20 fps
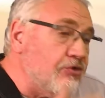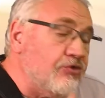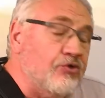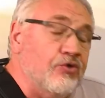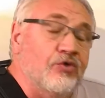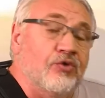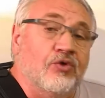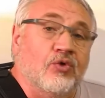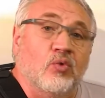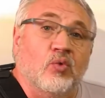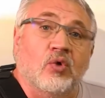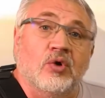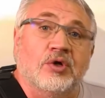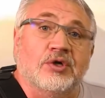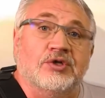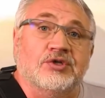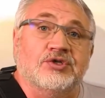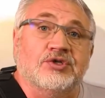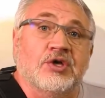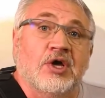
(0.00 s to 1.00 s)
through the
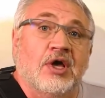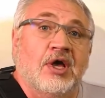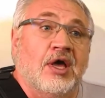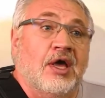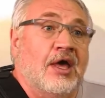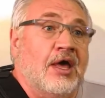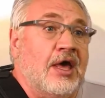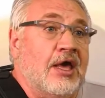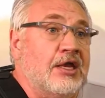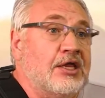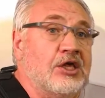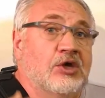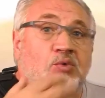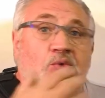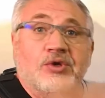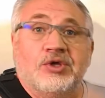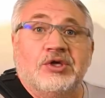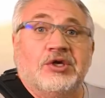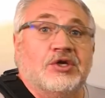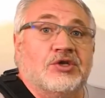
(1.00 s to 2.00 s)
woods, and he
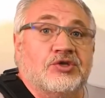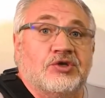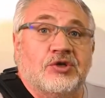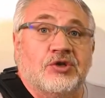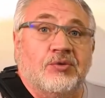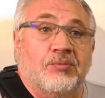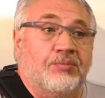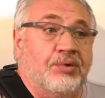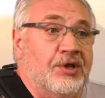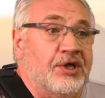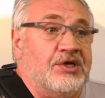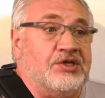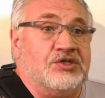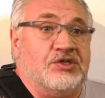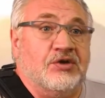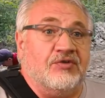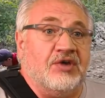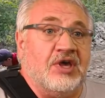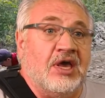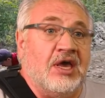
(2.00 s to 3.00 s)
would get to the place
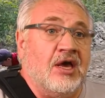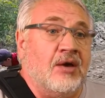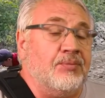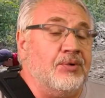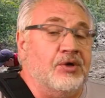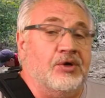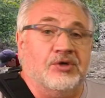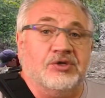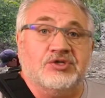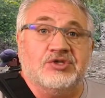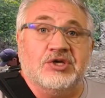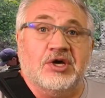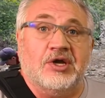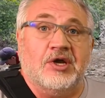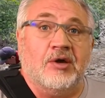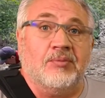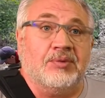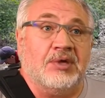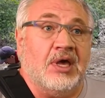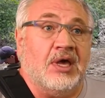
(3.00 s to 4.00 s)
camp and had set
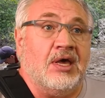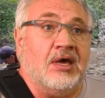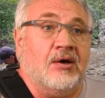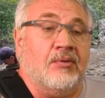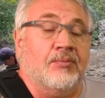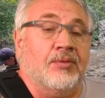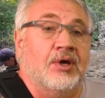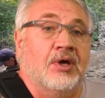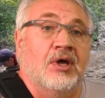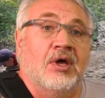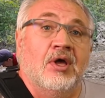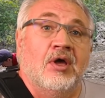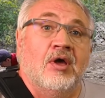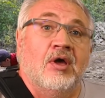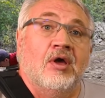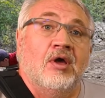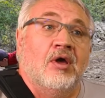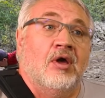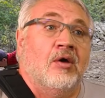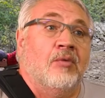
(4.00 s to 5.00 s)
up camp.
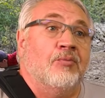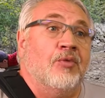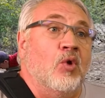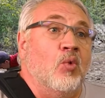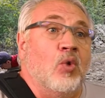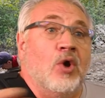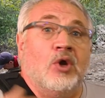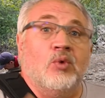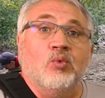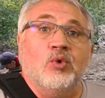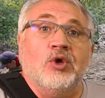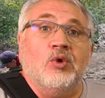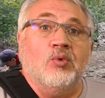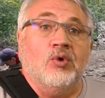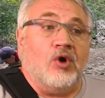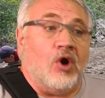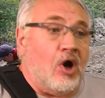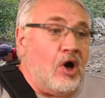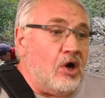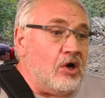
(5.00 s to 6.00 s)
But when we
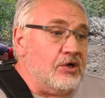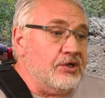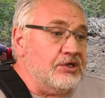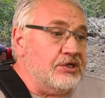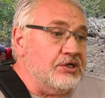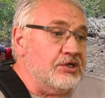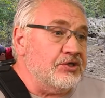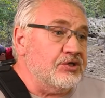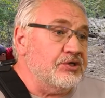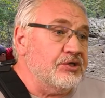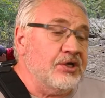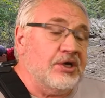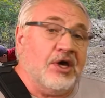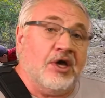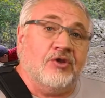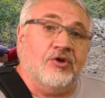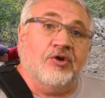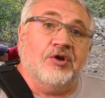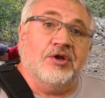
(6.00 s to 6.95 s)
would all get together